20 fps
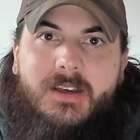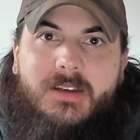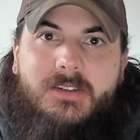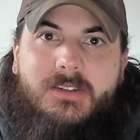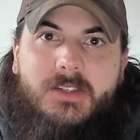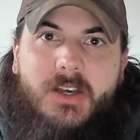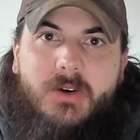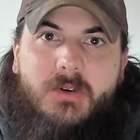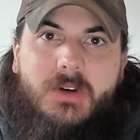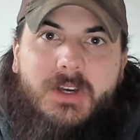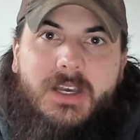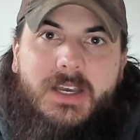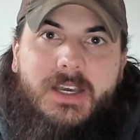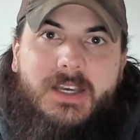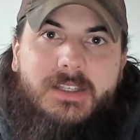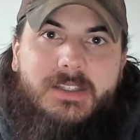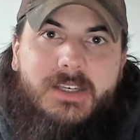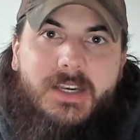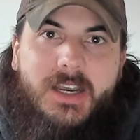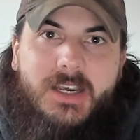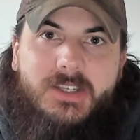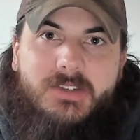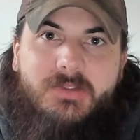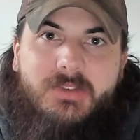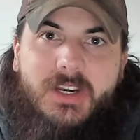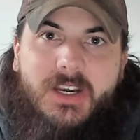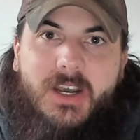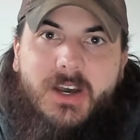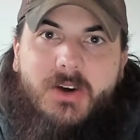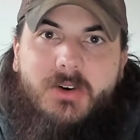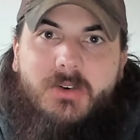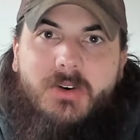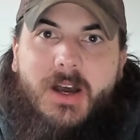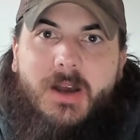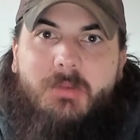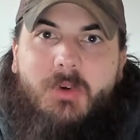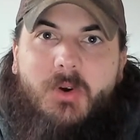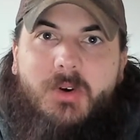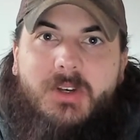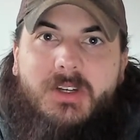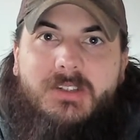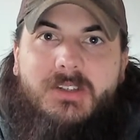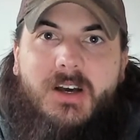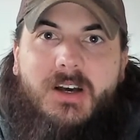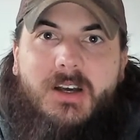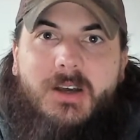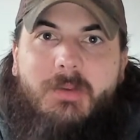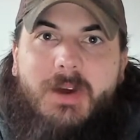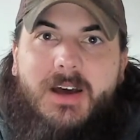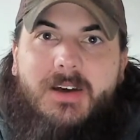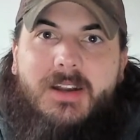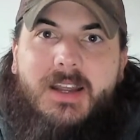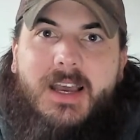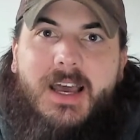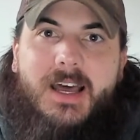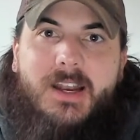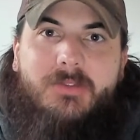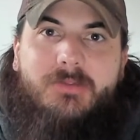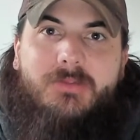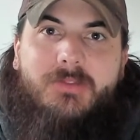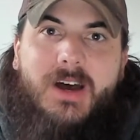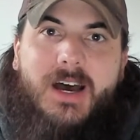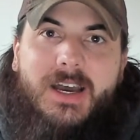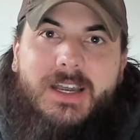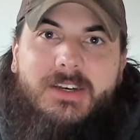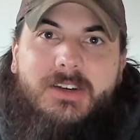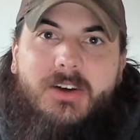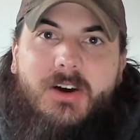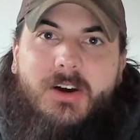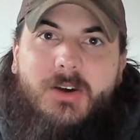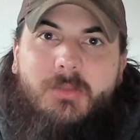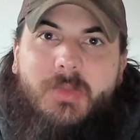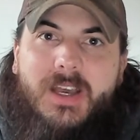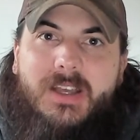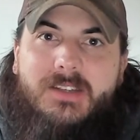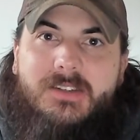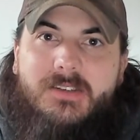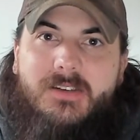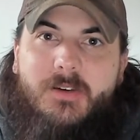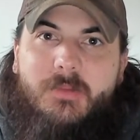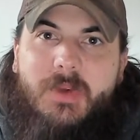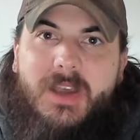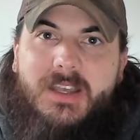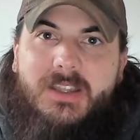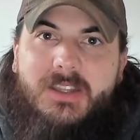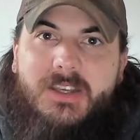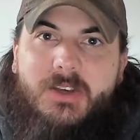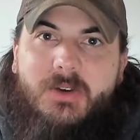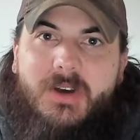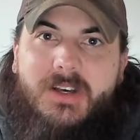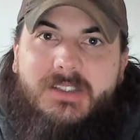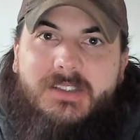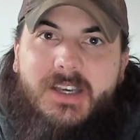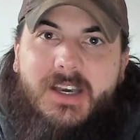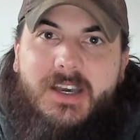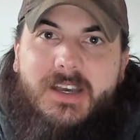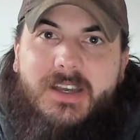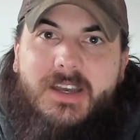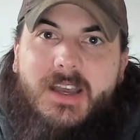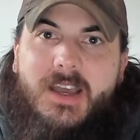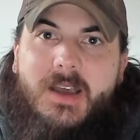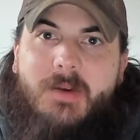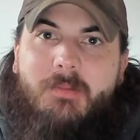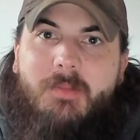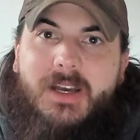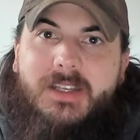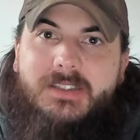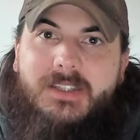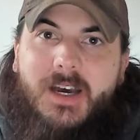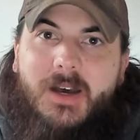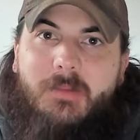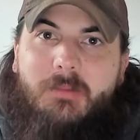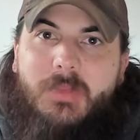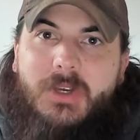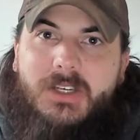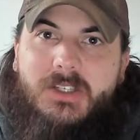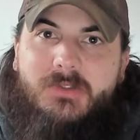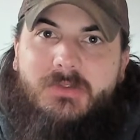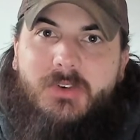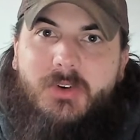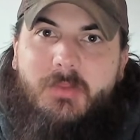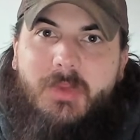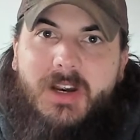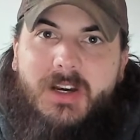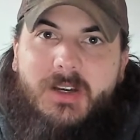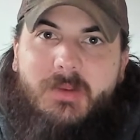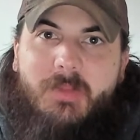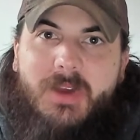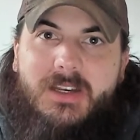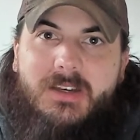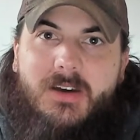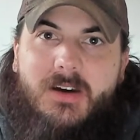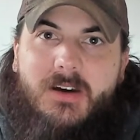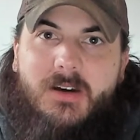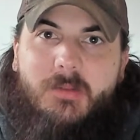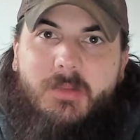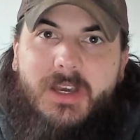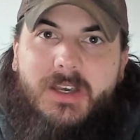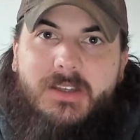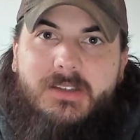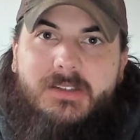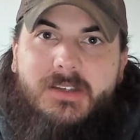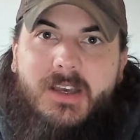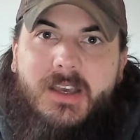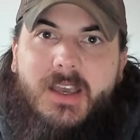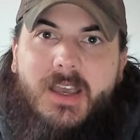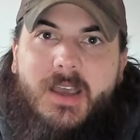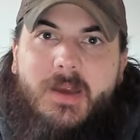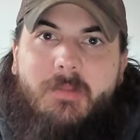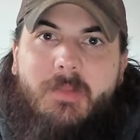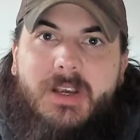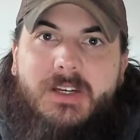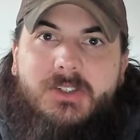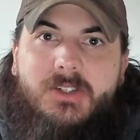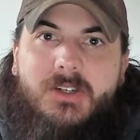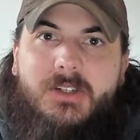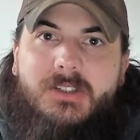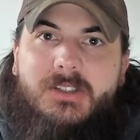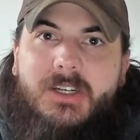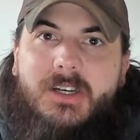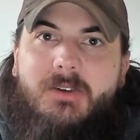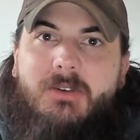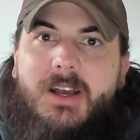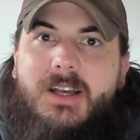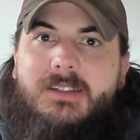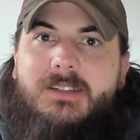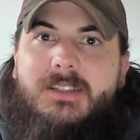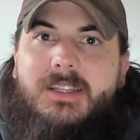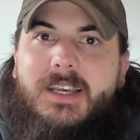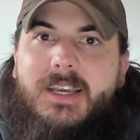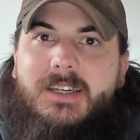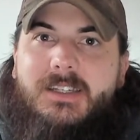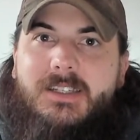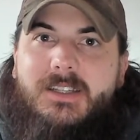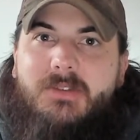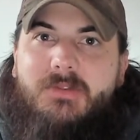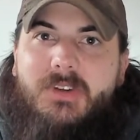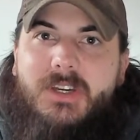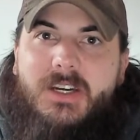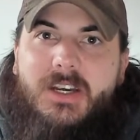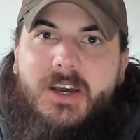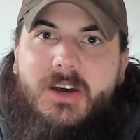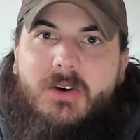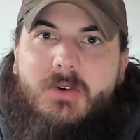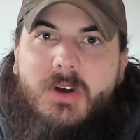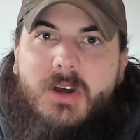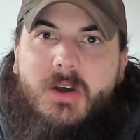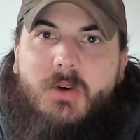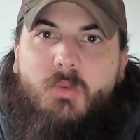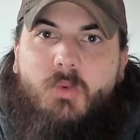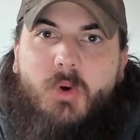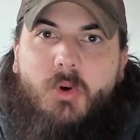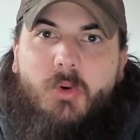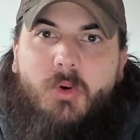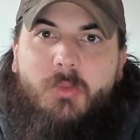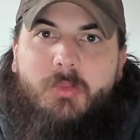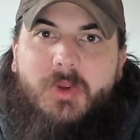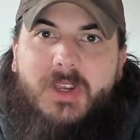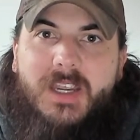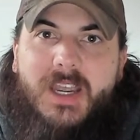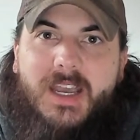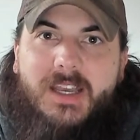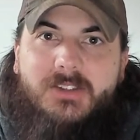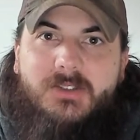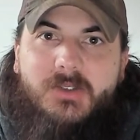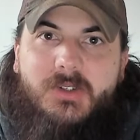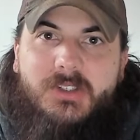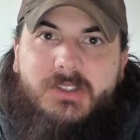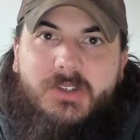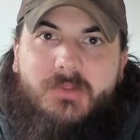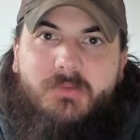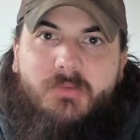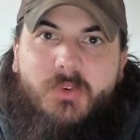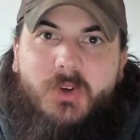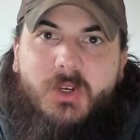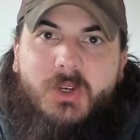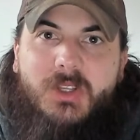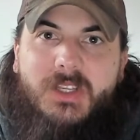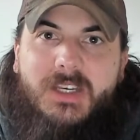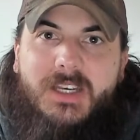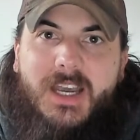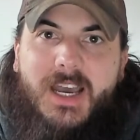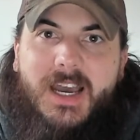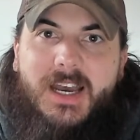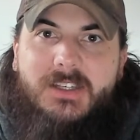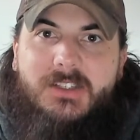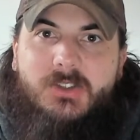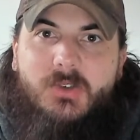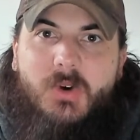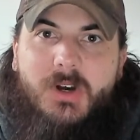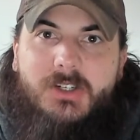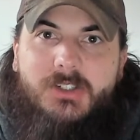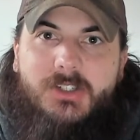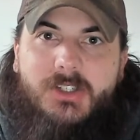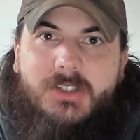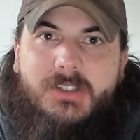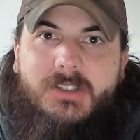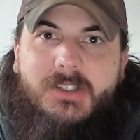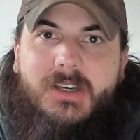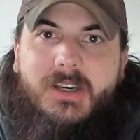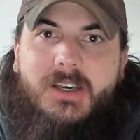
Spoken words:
So, in today's video, I'm going to talk about how to find dog beds that are made in the USA, my top picks for American-made dog beds, and make sure to stick around to the end of the video where we'll be answering some frequently asked questions.